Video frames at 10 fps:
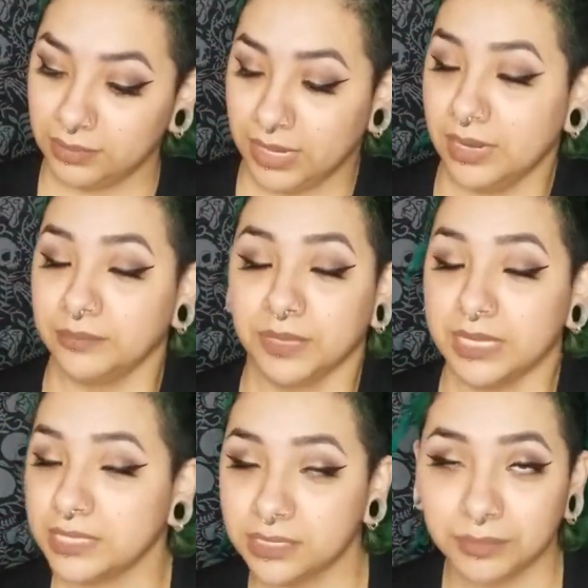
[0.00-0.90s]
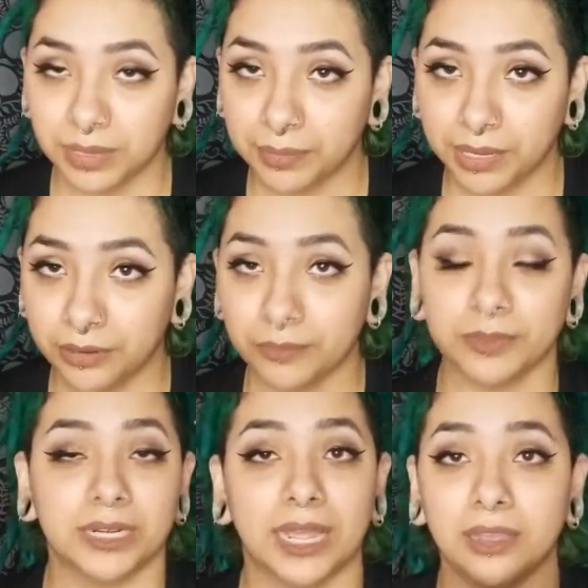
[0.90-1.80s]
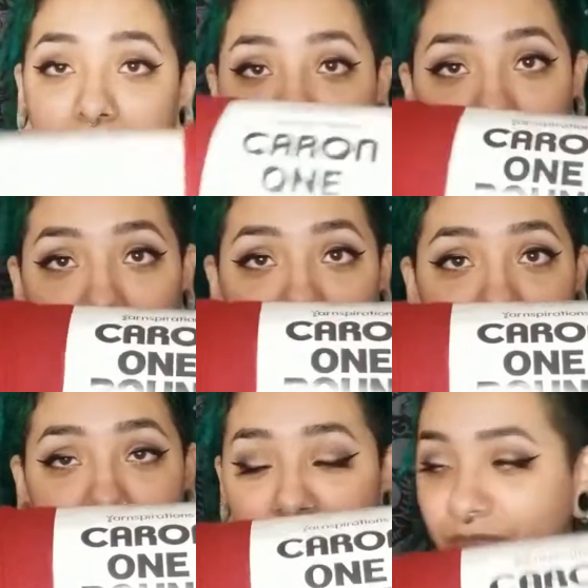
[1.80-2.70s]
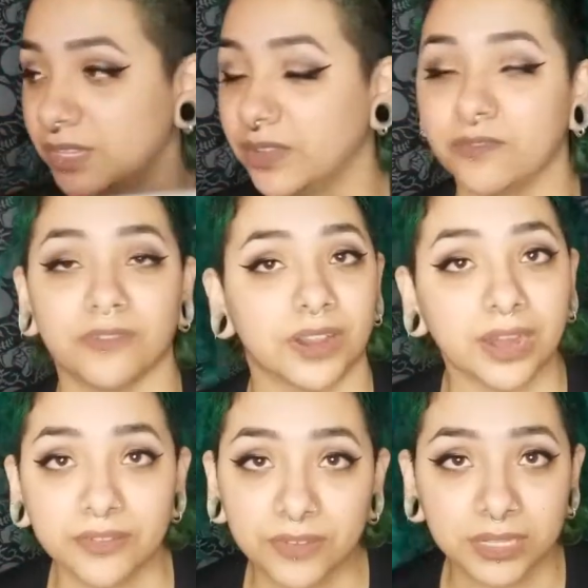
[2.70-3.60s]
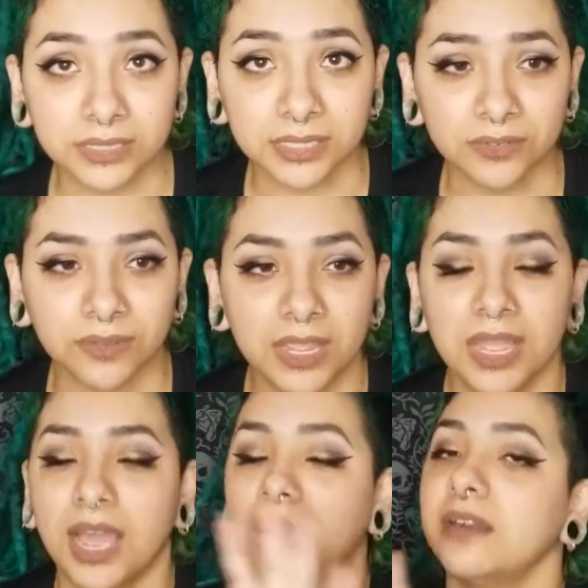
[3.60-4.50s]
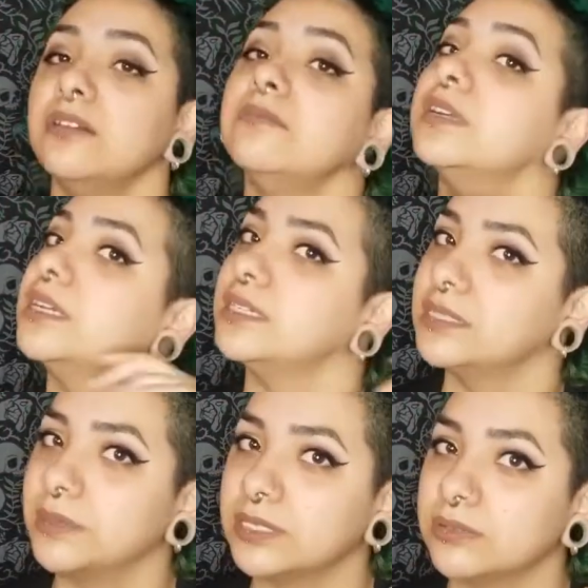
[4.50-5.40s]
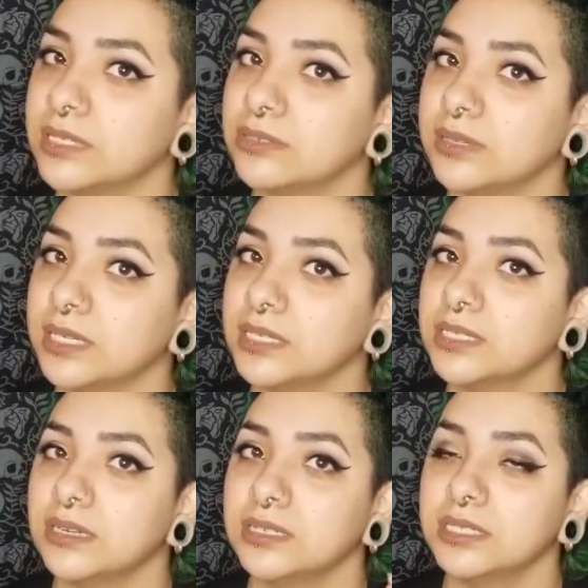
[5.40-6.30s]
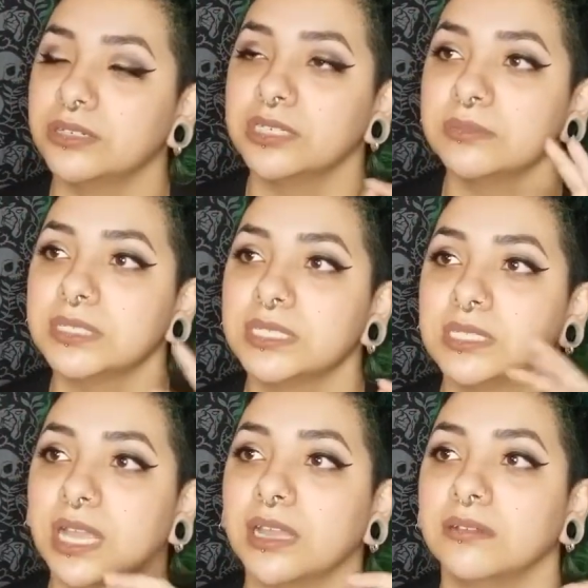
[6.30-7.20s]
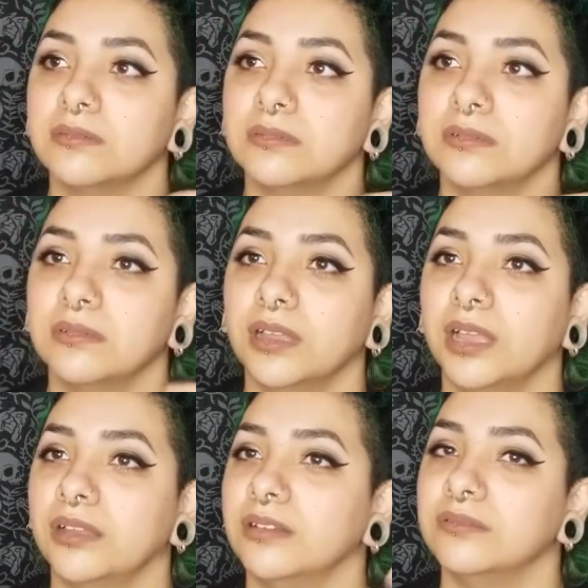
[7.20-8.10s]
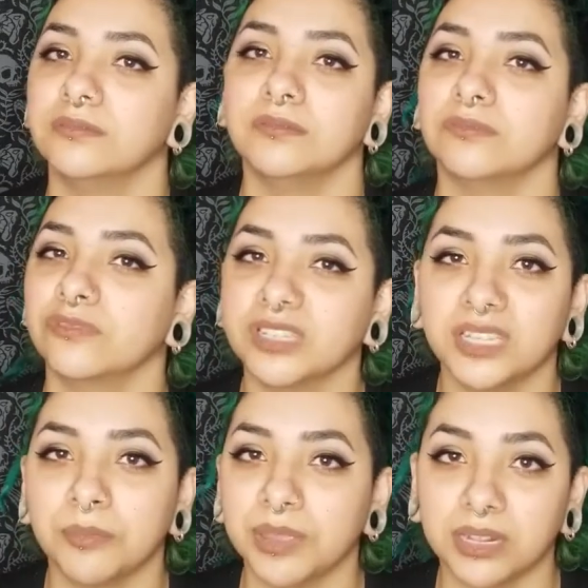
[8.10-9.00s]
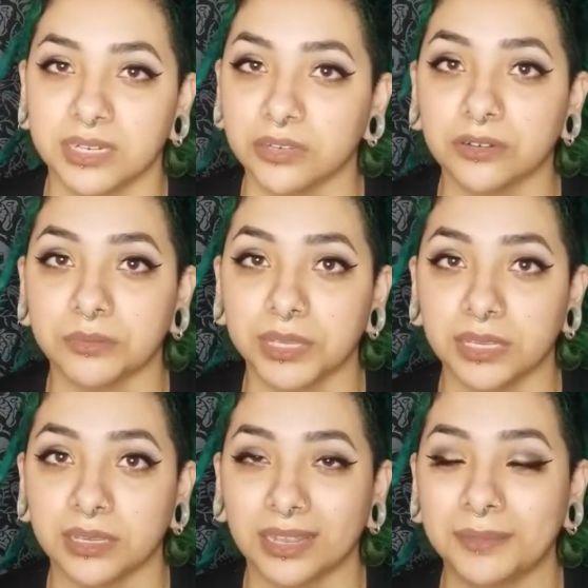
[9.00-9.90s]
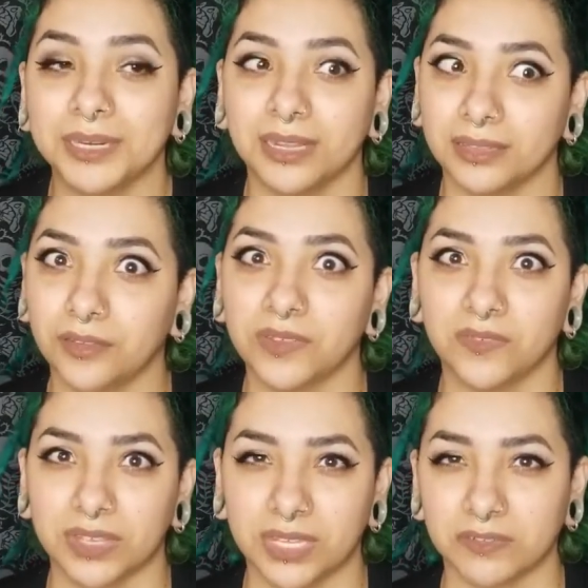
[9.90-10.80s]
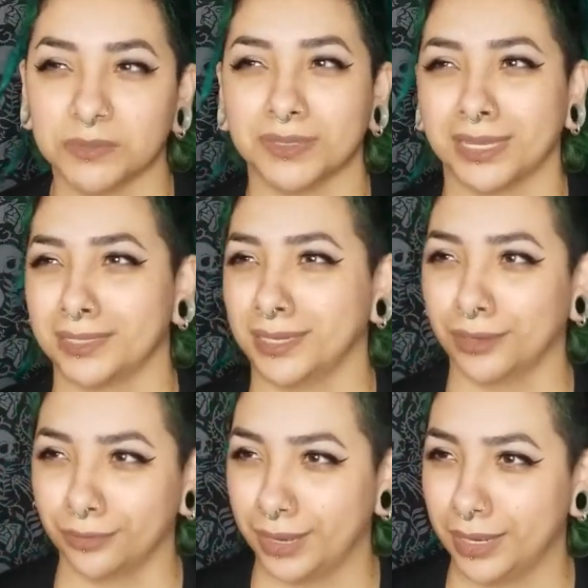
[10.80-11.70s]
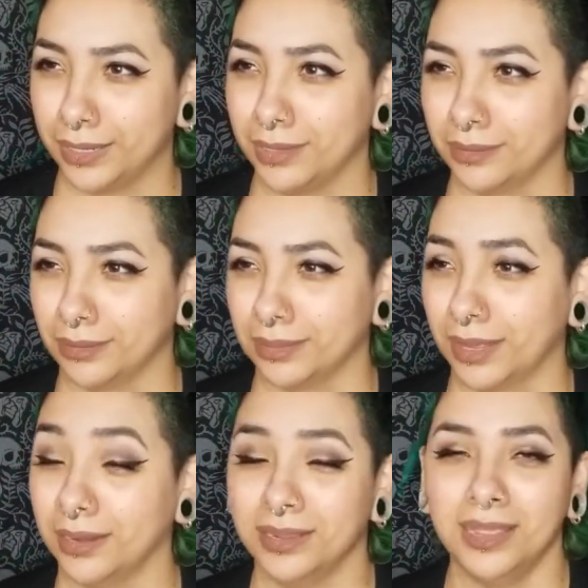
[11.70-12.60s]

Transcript: And I'm lazy to make my own. But now I've been feeling very festive. I don't know what it is about 2020, because honestly, Christmas is not really a big deal to me. I mean, I love giving gifts, but like decorating and all that,